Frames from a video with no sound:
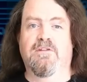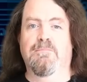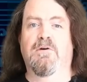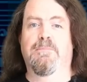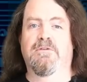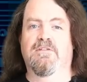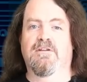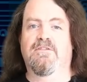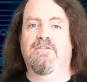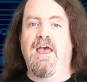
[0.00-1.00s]

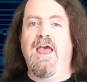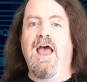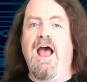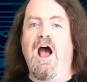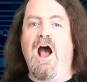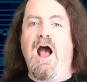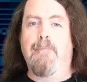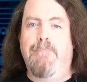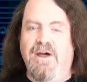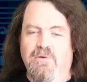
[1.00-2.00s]
purposes,
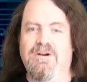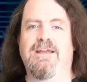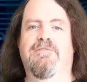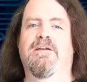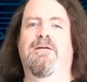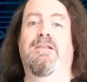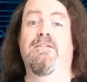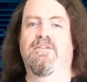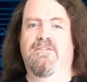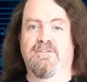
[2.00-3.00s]
but only if they are
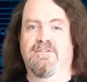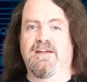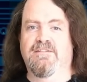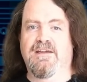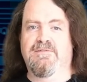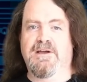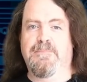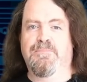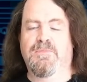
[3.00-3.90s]
places in Scandinavia.